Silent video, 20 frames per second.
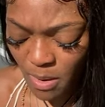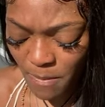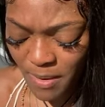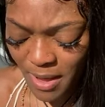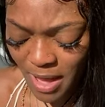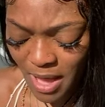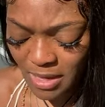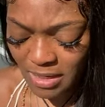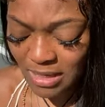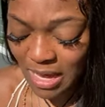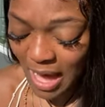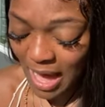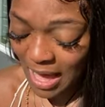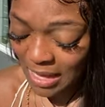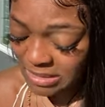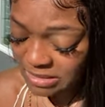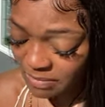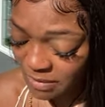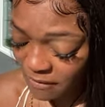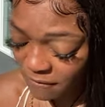upon
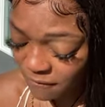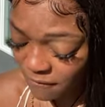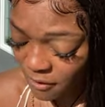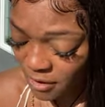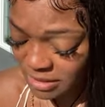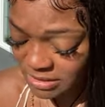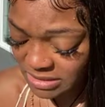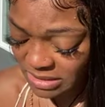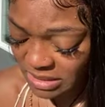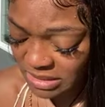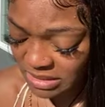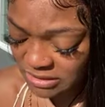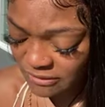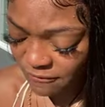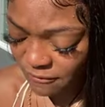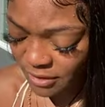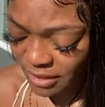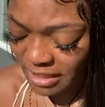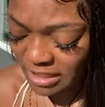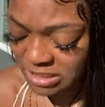cosmic forces
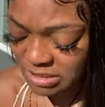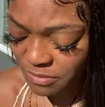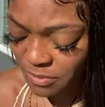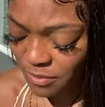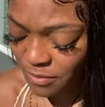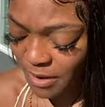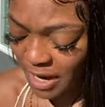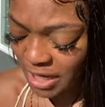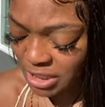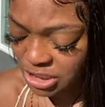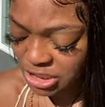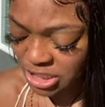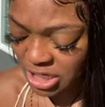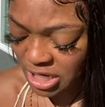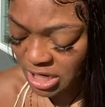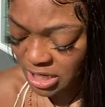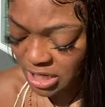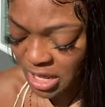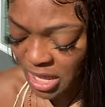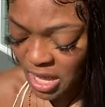for
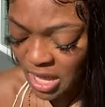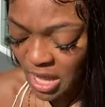inspiration